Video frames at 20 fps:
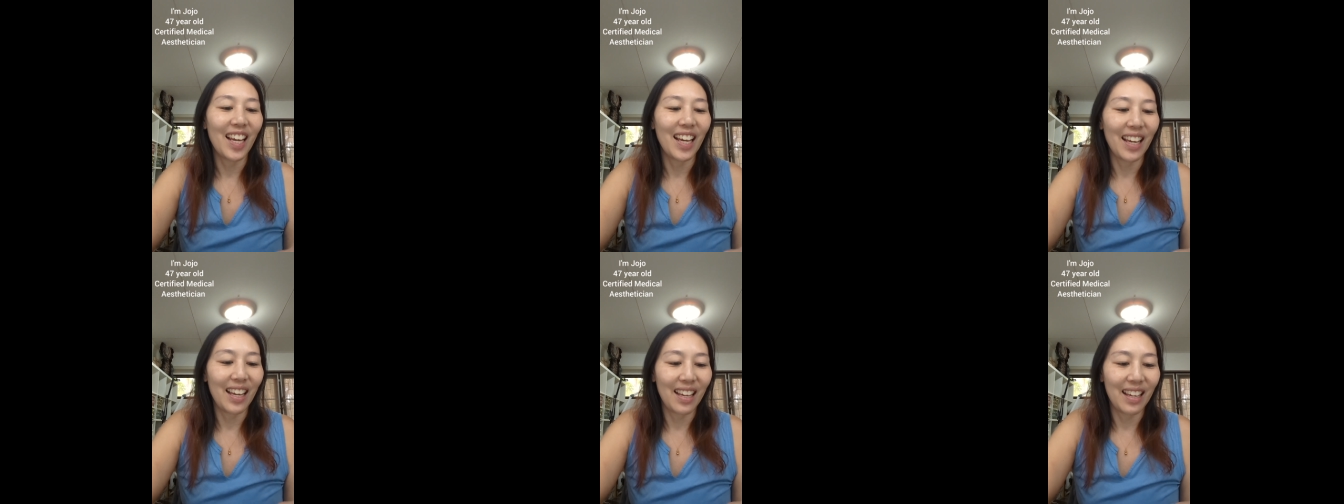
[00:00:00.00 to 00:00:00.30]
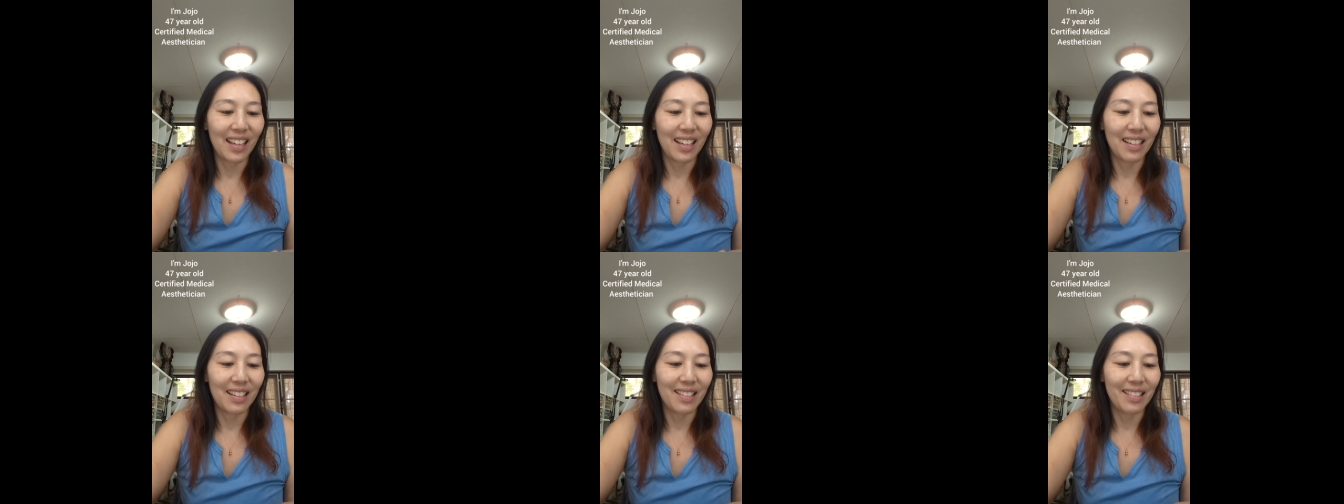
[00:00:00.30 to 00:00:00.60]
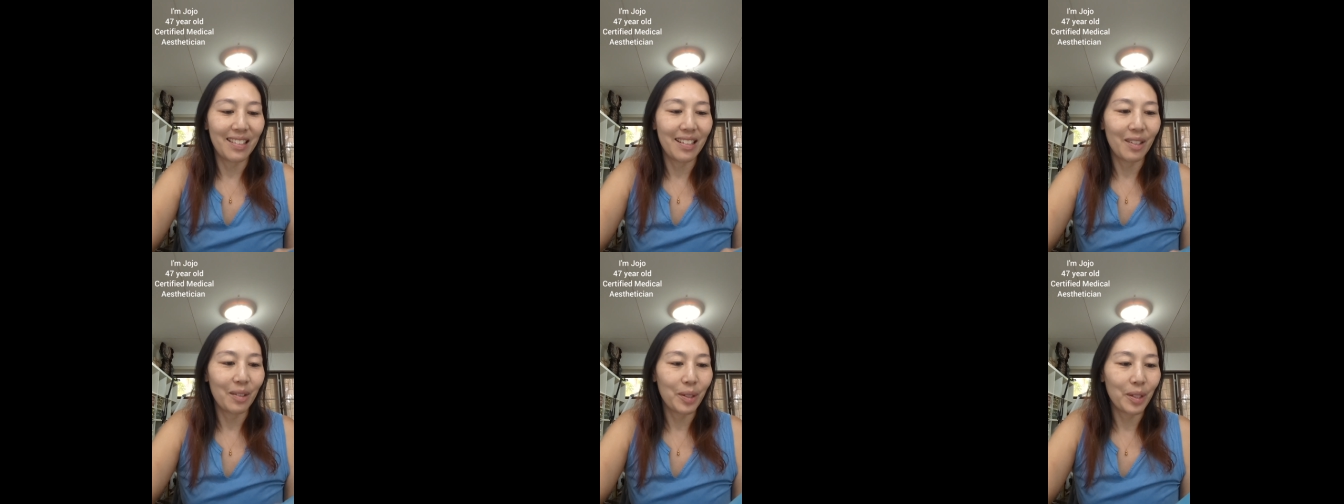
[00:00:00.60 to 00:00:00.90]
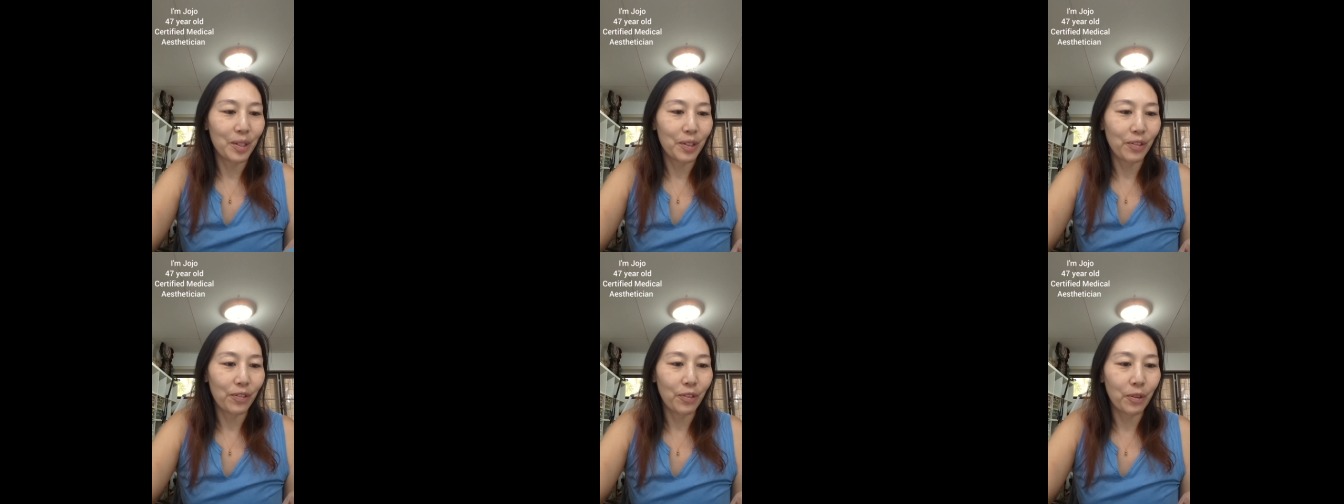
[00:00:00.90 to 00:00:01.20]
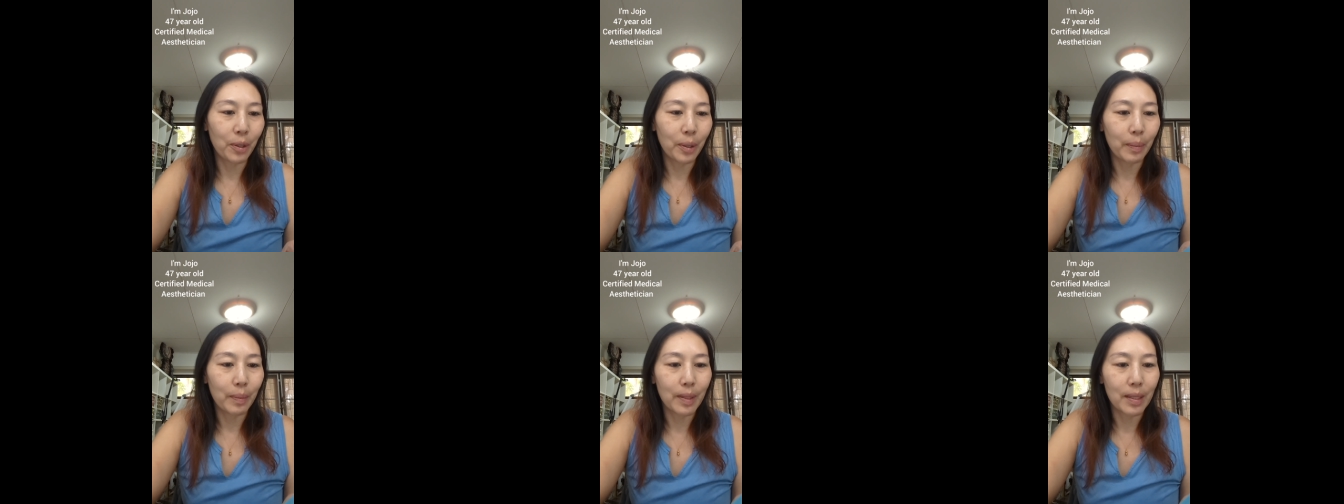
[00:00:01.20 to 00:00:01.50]
And which
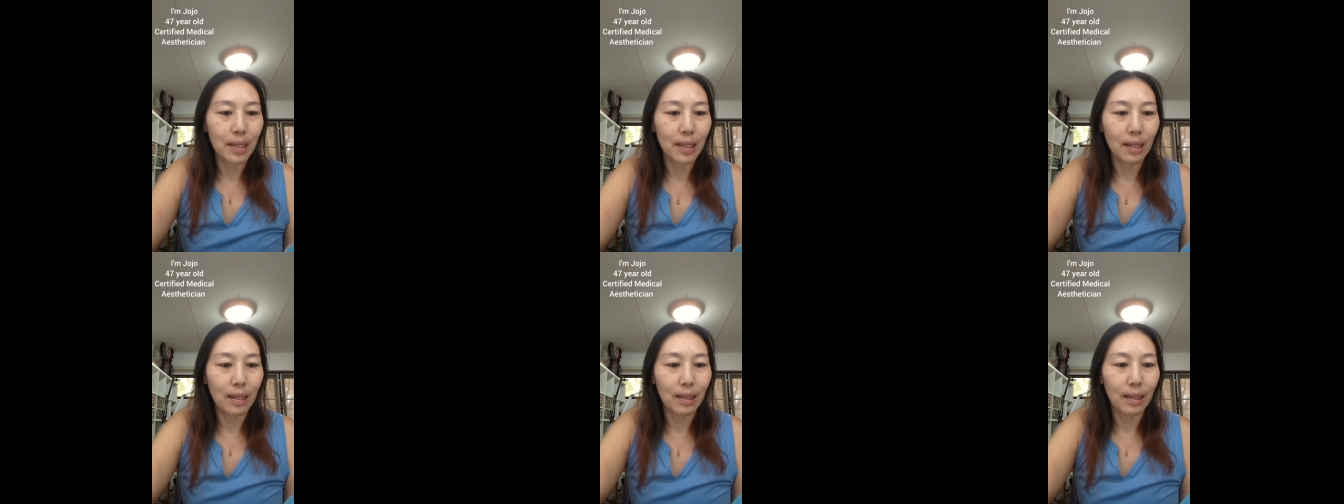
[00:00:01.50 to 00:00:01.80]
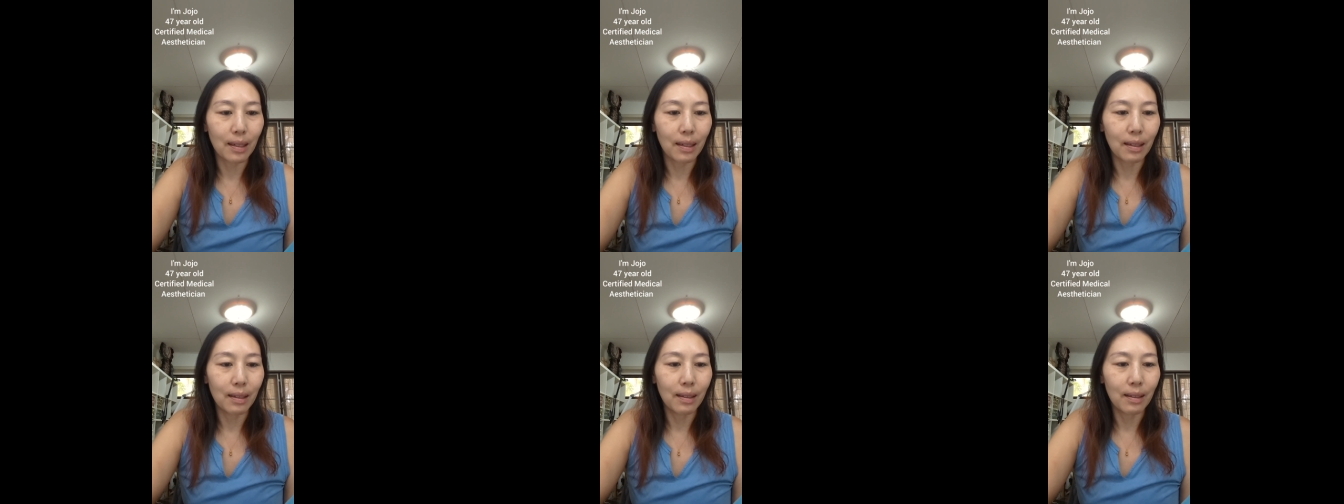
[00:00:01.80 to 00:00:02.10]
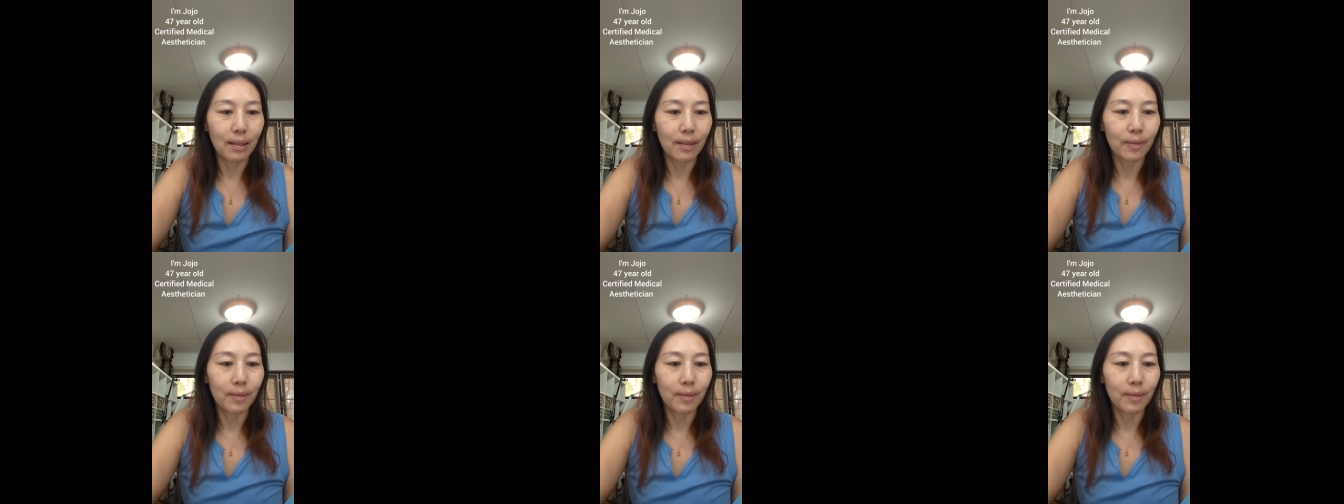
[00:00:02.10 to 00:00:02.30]
form is it in?